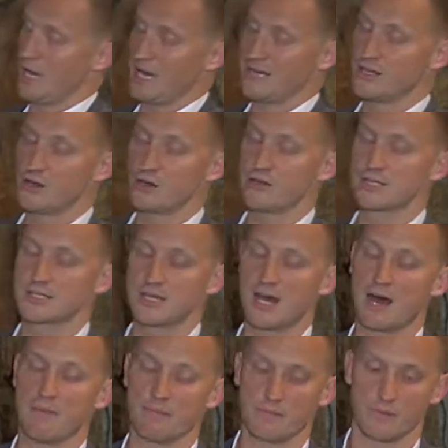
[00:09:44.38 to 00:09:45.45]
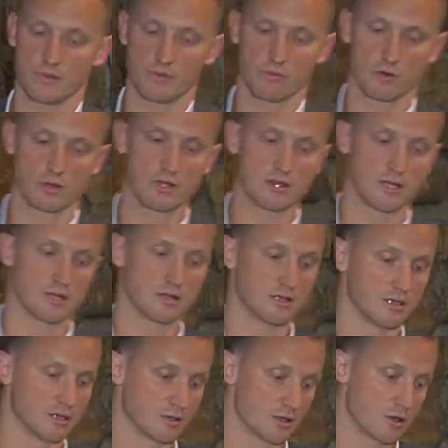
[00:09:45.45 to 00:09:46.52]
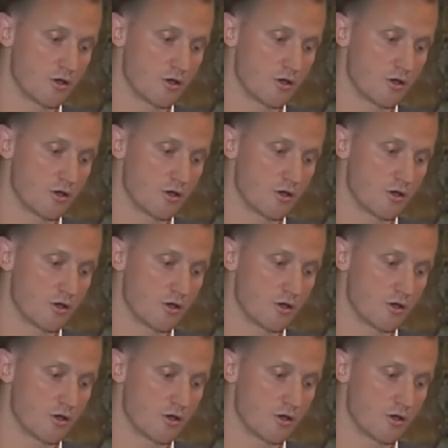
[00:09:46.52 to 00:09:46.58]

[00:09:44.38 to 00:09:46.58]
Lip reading: And during this time, really the